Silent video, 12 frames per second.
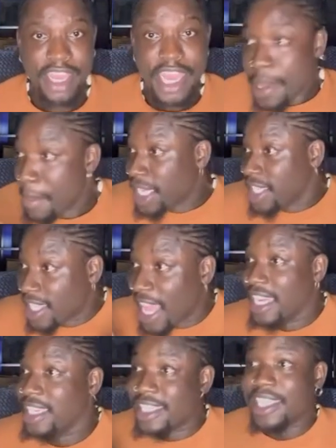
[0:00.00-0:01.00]
Imagine
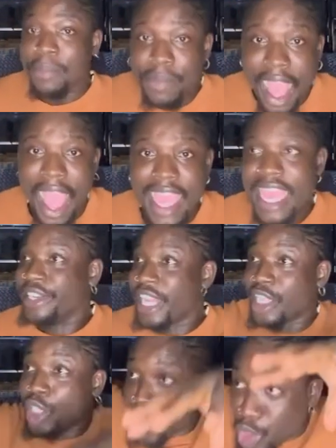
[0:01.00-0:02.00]
telling the same guy
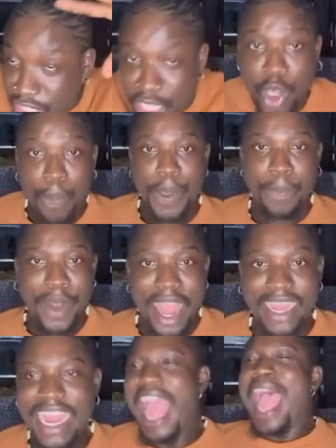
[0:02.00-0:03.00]
that they should set up a
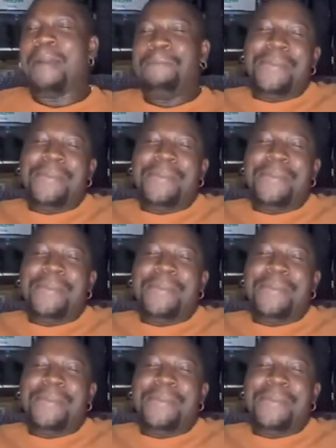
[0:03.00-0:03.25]
plan and